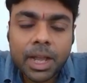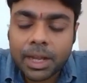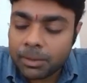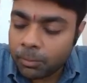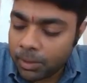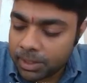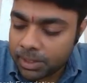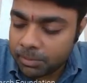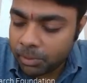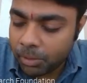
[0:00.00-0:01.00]
And
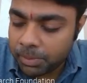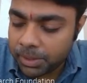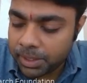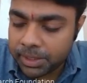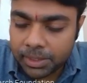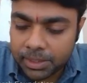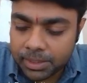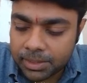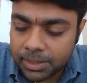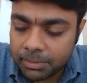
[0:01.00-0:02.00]
once a property
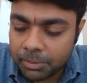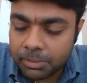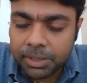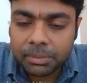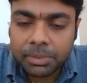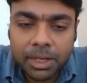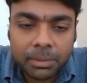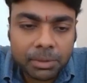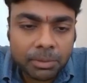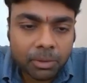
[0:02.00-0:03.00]
is deemed to be a
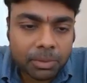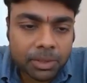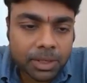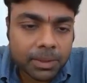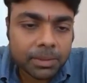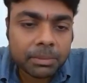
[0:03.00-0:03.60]
Benami property,